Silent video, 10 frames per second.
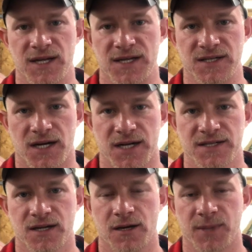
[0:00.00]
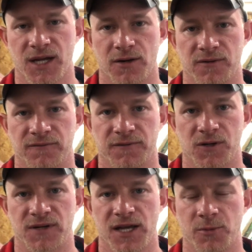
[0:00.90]
exhaust coming out of
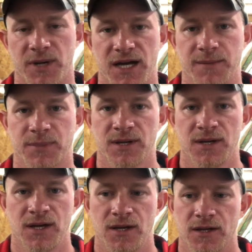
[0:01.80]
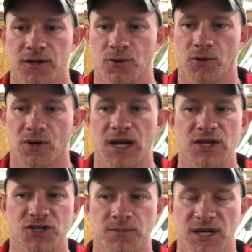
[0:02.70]
your tailpipe, your
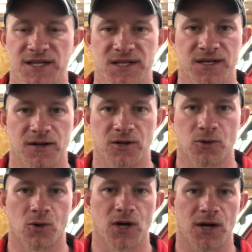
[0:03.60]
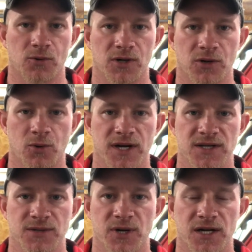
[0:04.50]
engine might stutter or not run quite
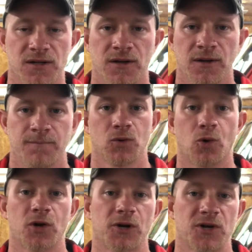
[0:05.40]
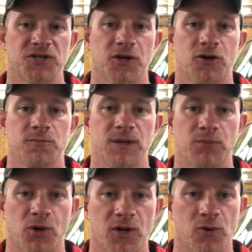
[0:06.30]
as well, or your engine could be
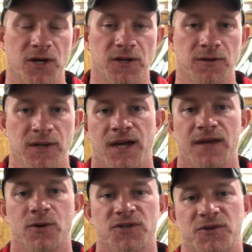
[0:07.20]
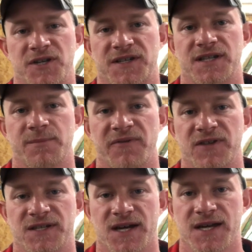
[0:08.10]
burning oil. And those are just some of the
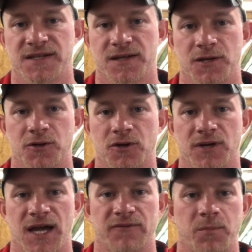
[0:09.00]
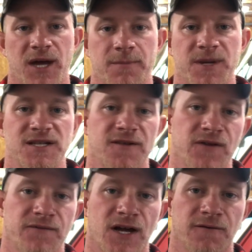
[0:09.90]
signs that you could have a bad
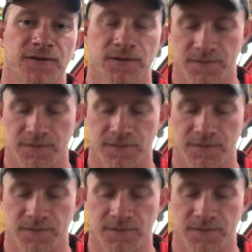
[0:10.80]
PCV valve.